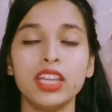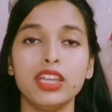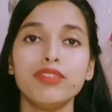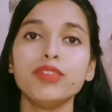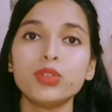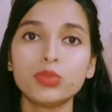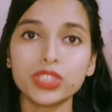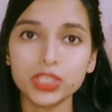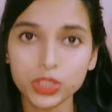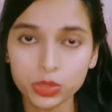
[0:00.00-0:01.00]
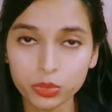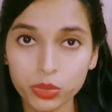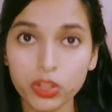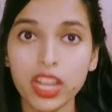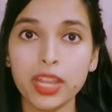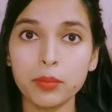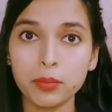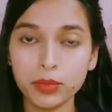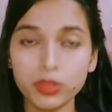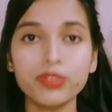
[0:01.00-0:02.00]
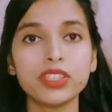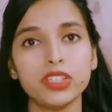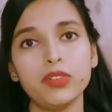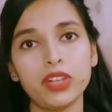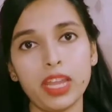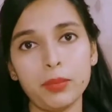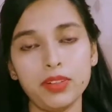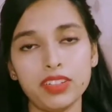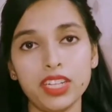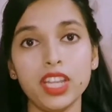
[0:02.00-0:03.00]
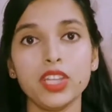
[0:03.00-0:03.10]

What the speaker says: if you wish to improve with your vocabulary,